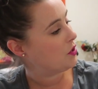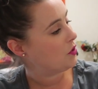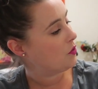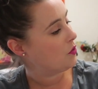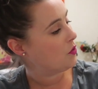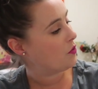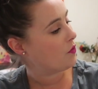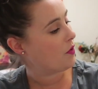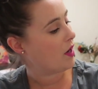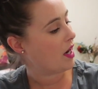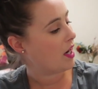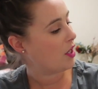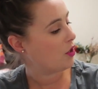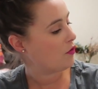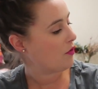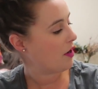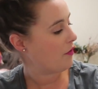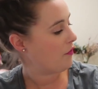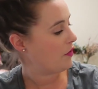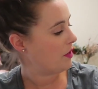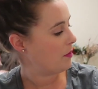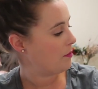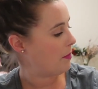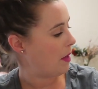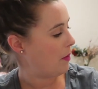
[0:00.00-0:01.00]
Laura, a
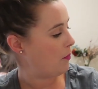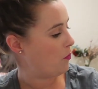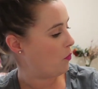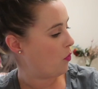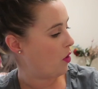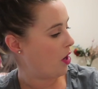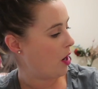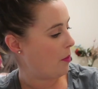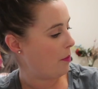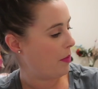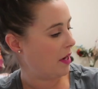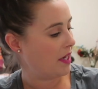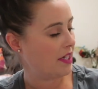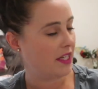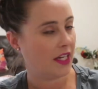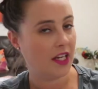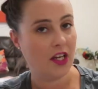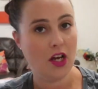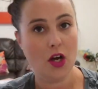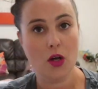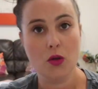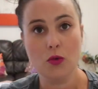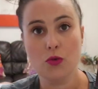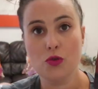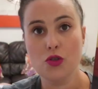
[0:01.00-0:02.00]
graphic memoir by
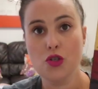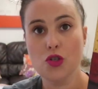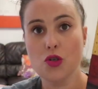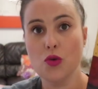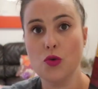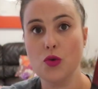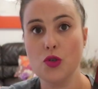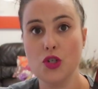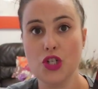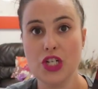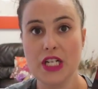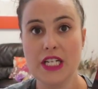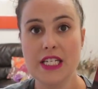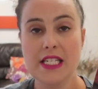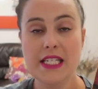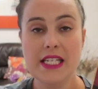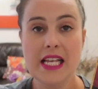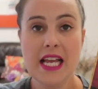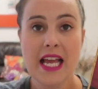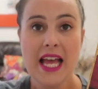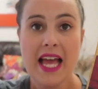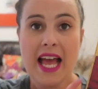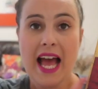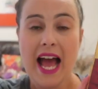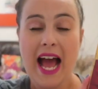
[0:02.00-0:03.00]
Nicole Georges
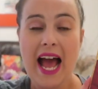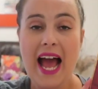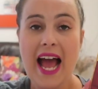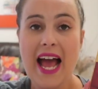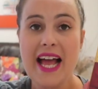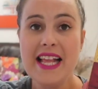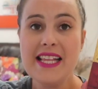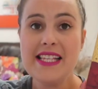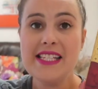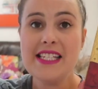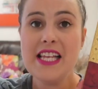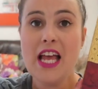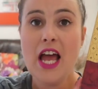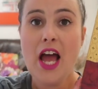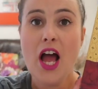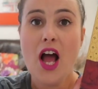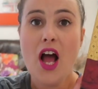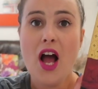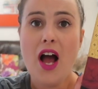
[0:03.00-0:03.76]
and